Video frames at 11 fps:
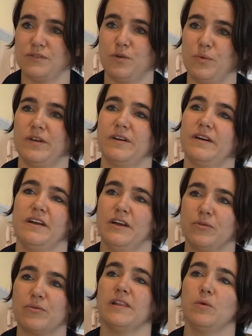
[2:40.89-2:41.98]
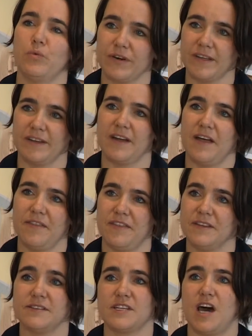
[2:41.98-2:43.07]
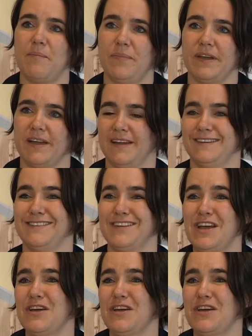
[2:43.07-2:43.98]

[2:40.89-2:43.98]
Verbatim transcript: So we are really working on this topic and